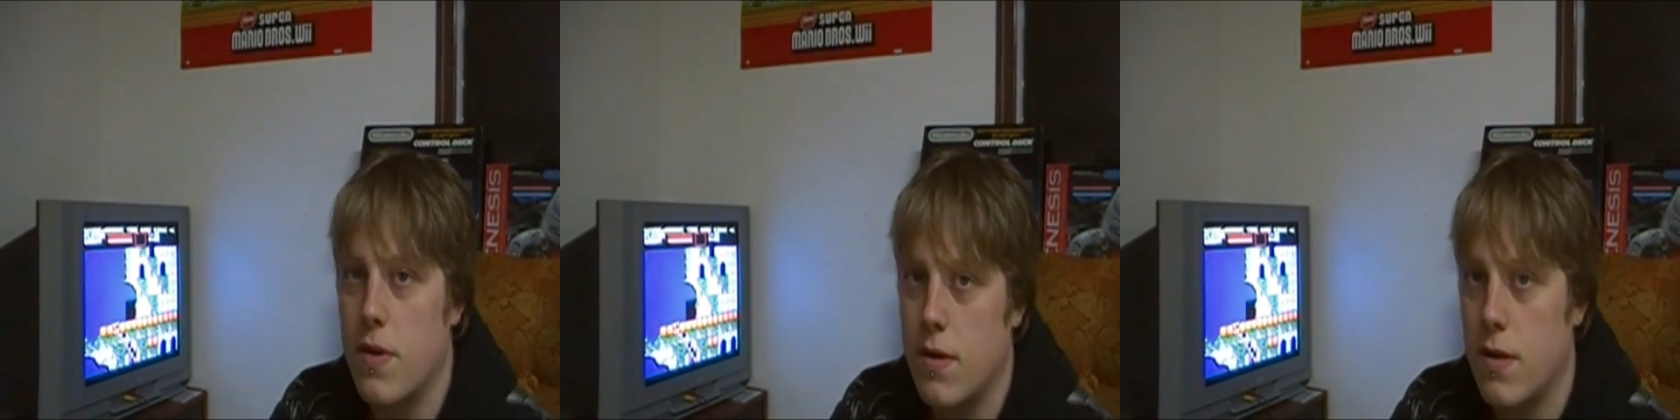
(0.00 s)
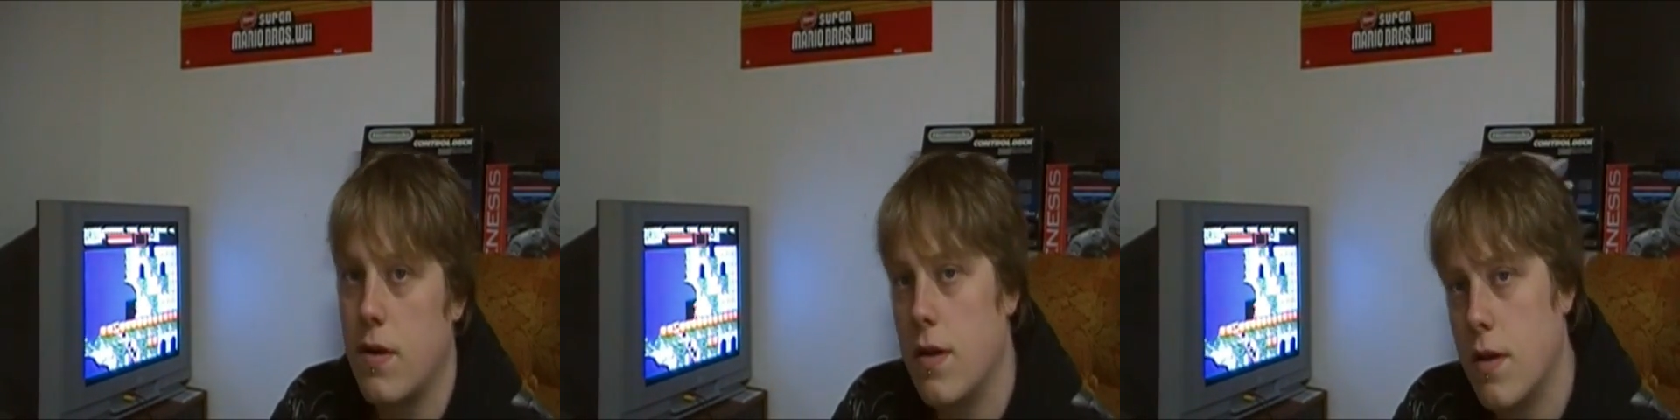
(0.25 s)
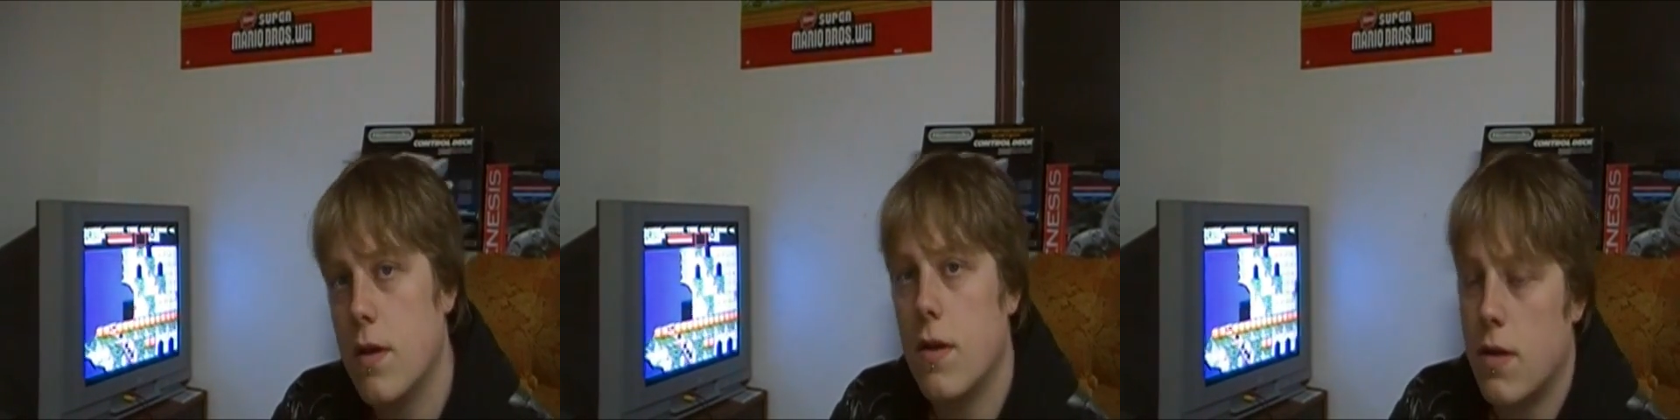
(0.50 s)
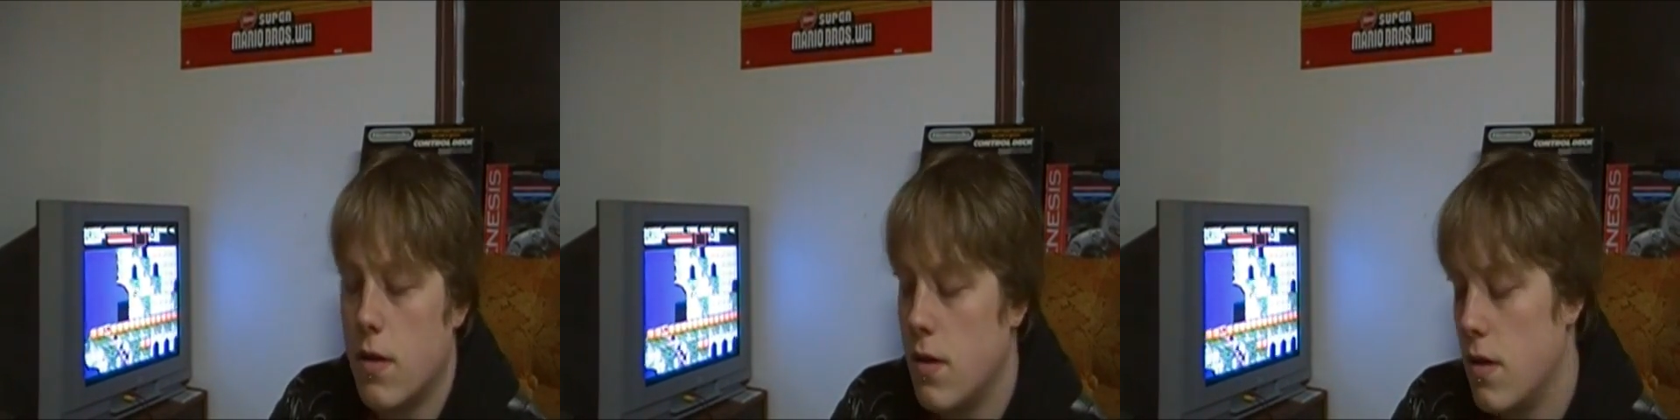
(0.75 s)
and
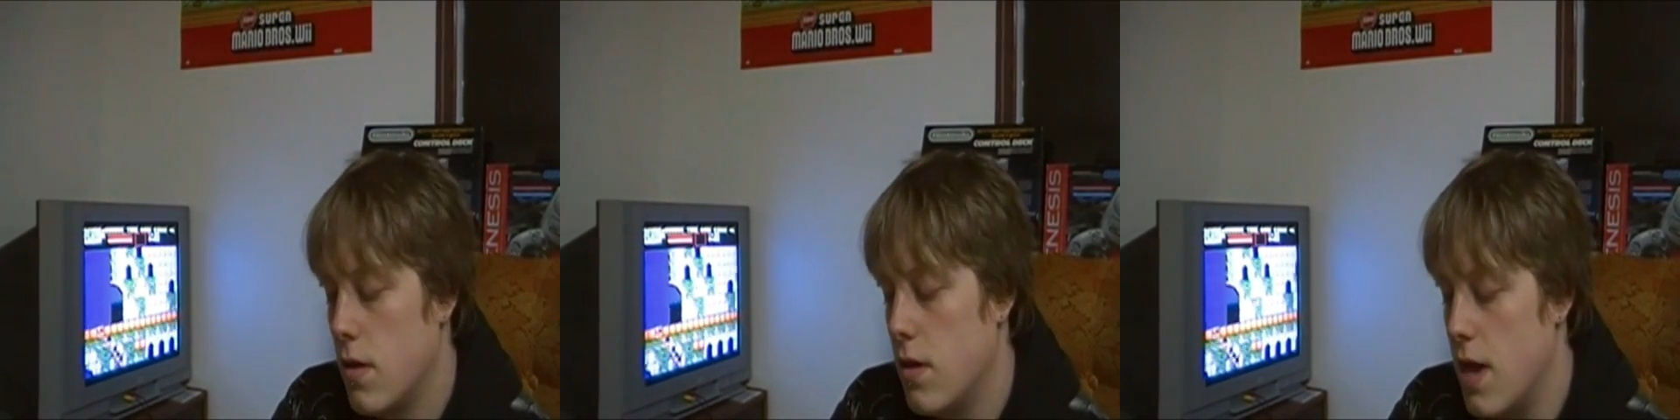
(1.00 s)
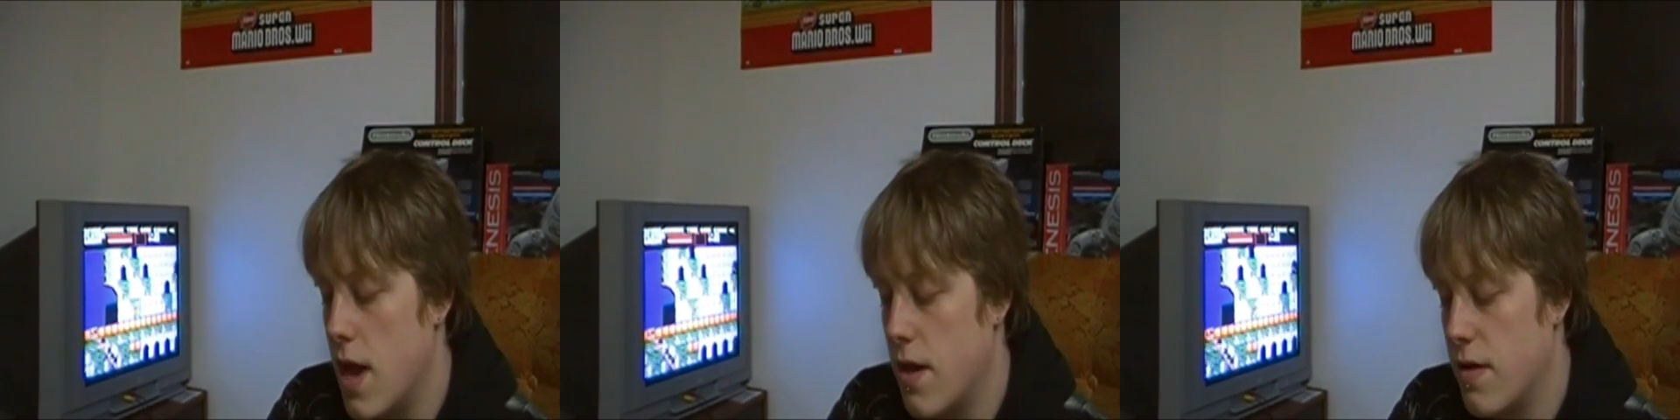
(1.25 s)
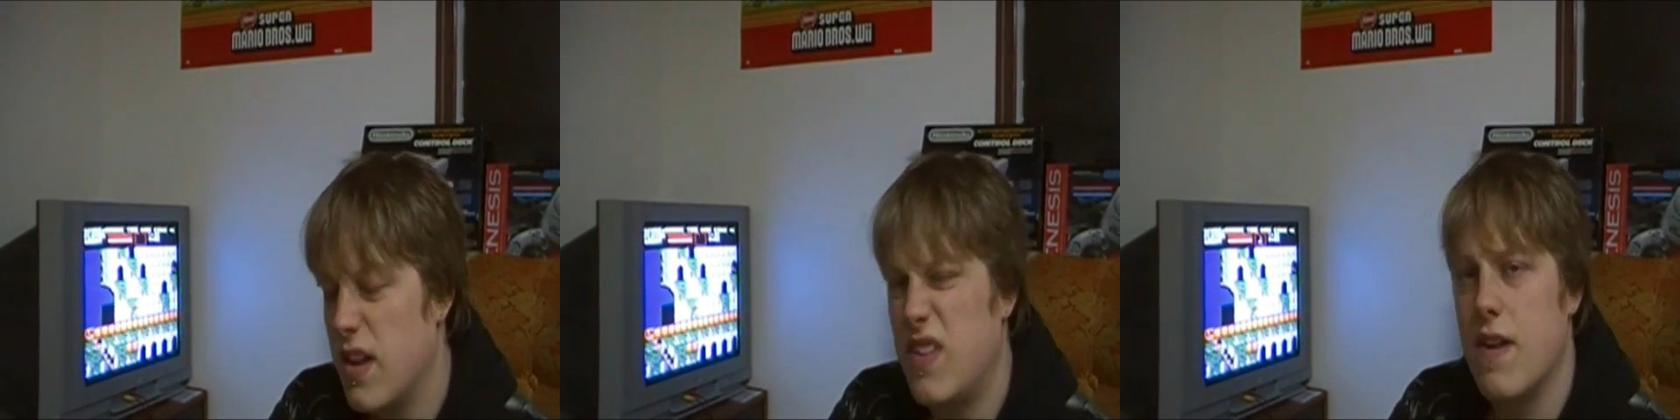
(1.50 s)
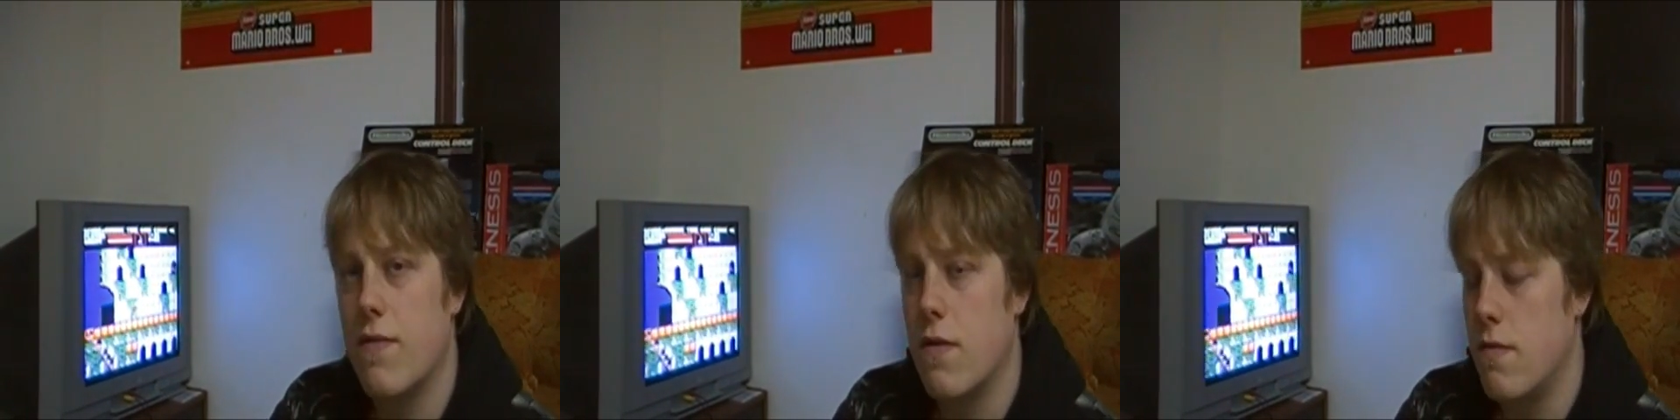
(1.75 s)
yeah, it's
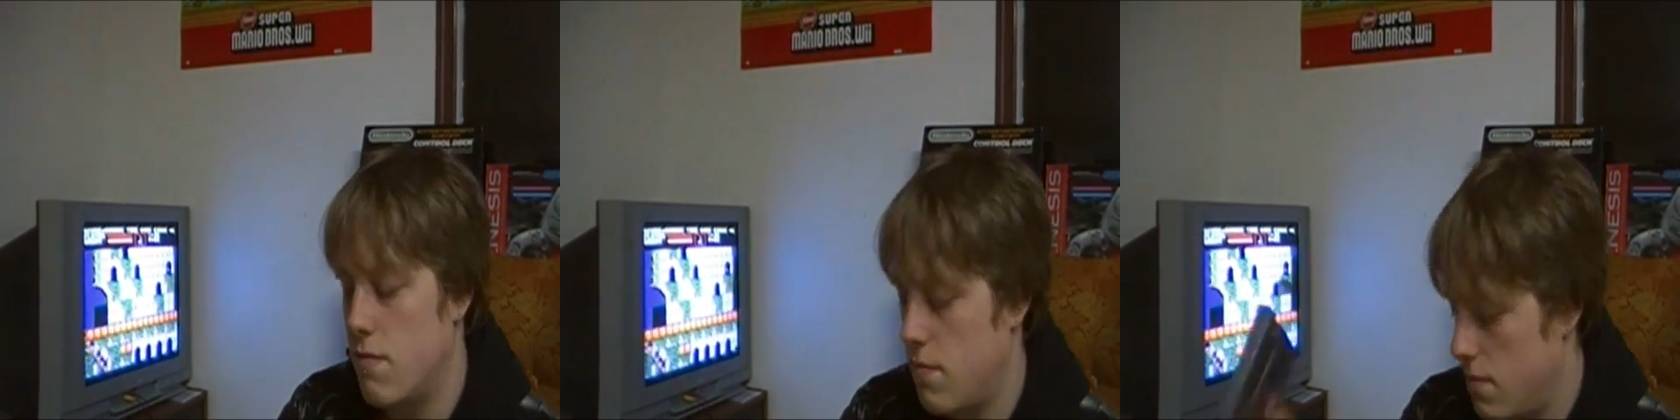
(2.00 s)
different,